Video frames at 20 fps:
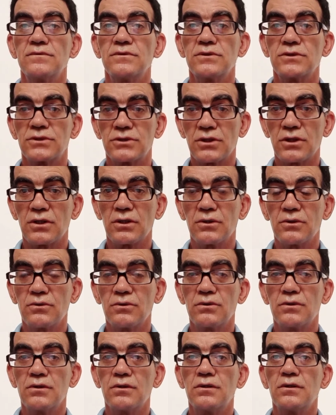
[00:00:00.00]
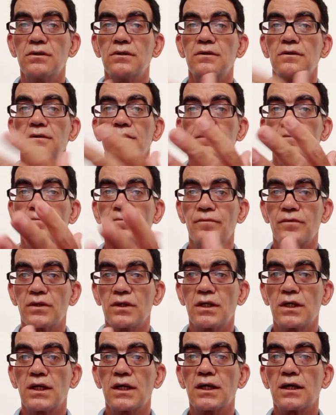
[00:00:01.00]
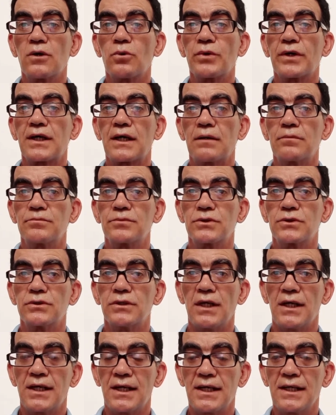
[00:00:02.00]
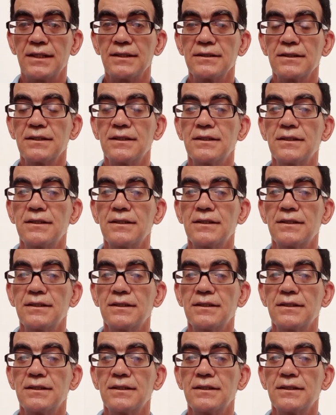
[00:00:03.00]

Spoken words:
So here we come to the end